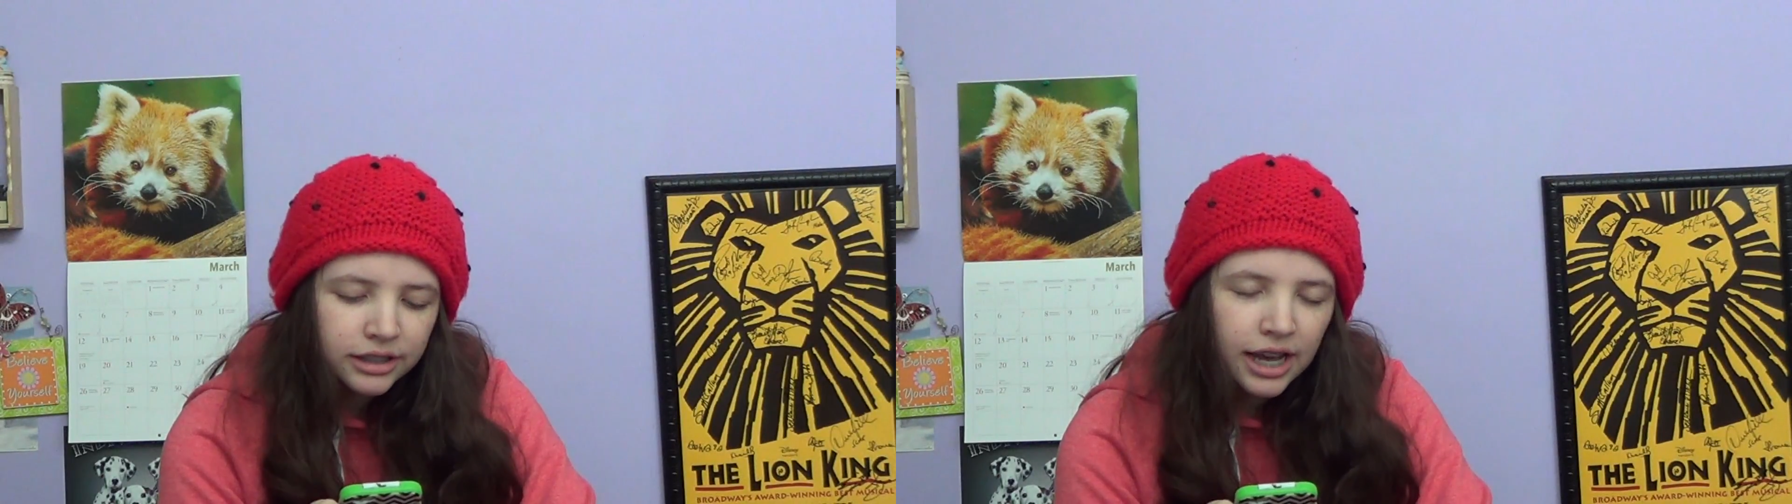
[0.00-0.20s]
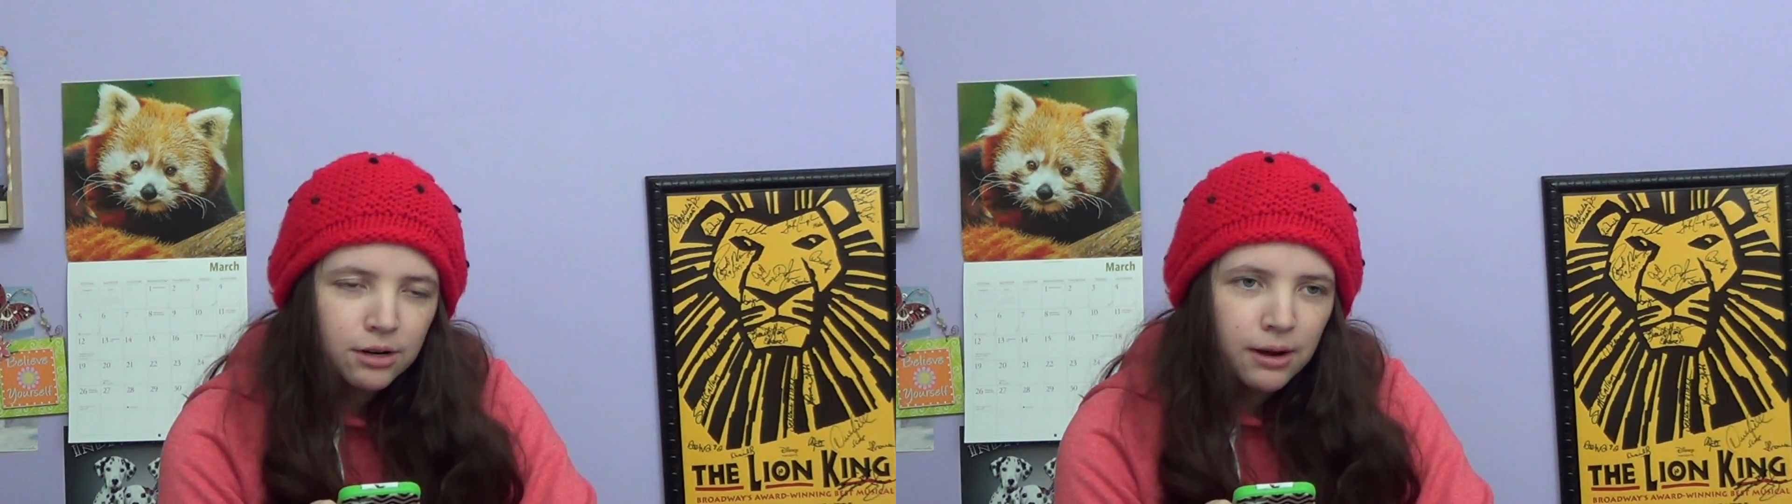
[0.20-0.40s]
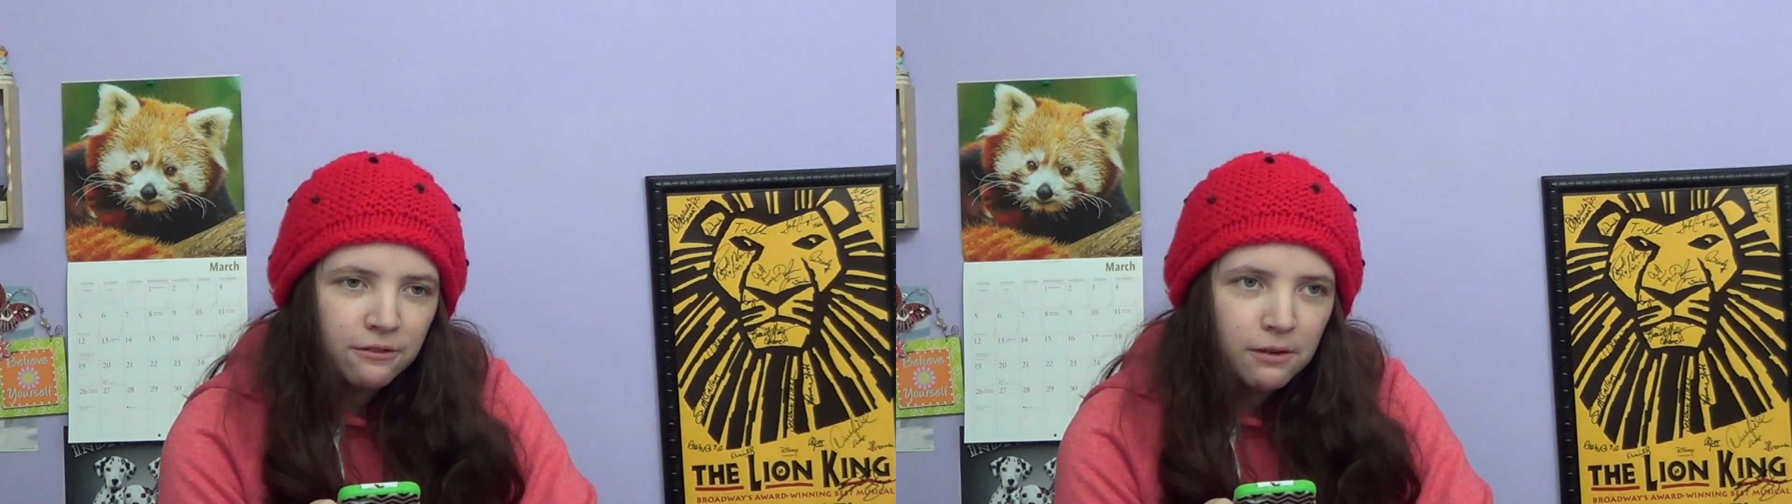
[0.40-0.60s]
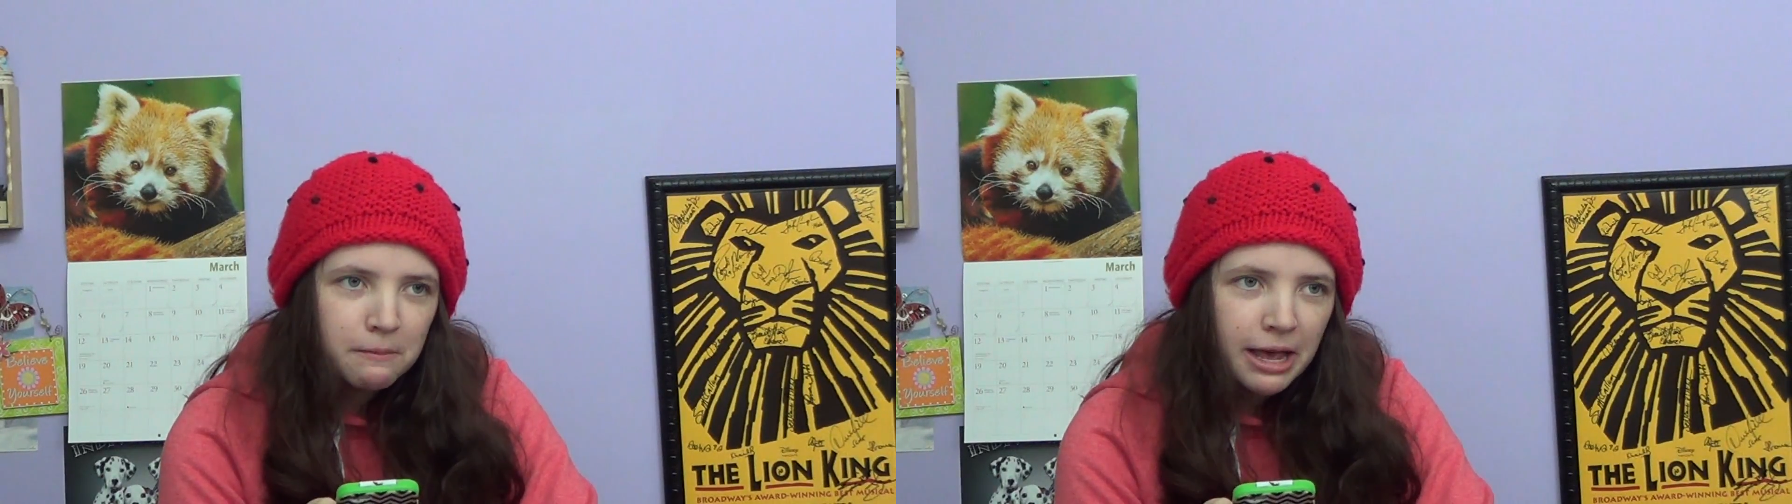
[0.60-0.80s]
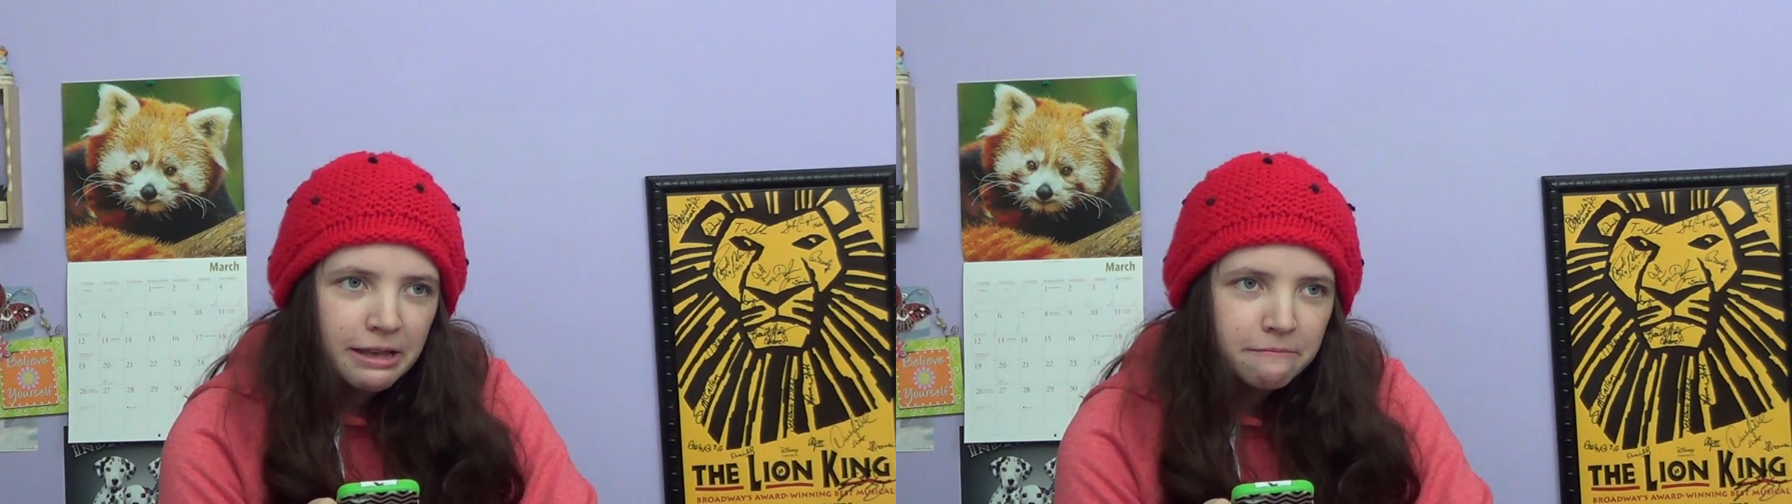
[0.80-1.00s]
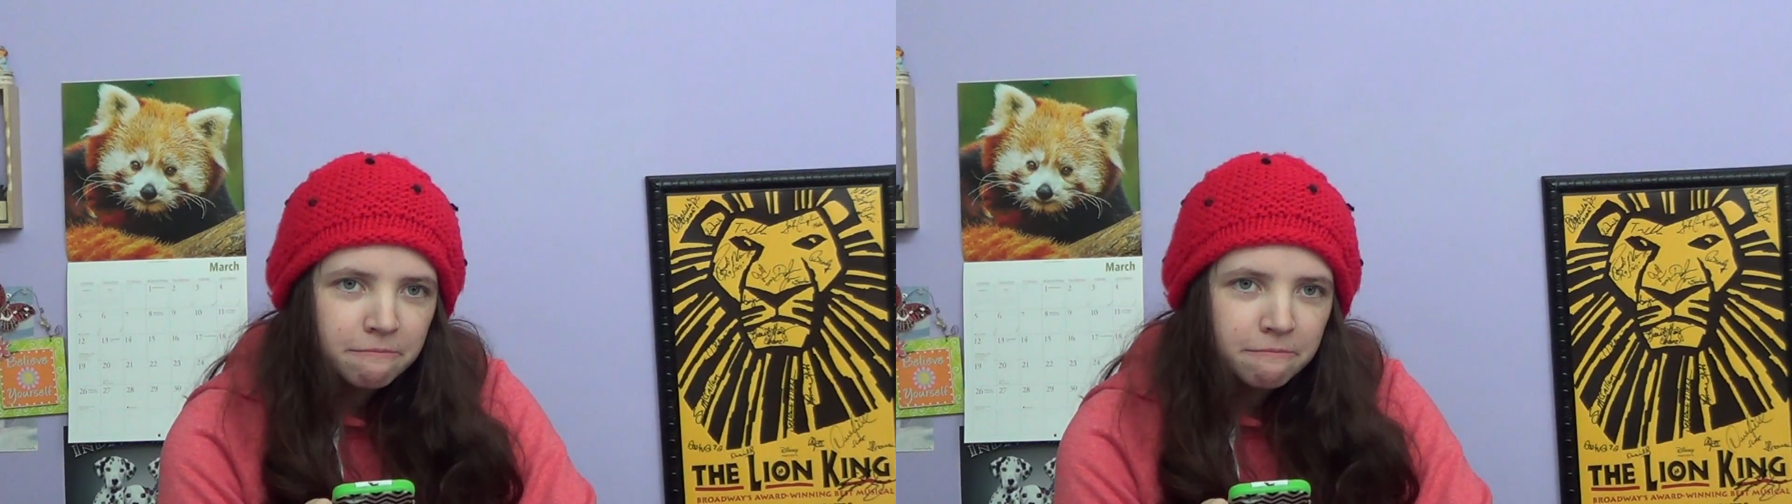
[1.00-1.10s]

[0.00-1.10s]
Get away from me!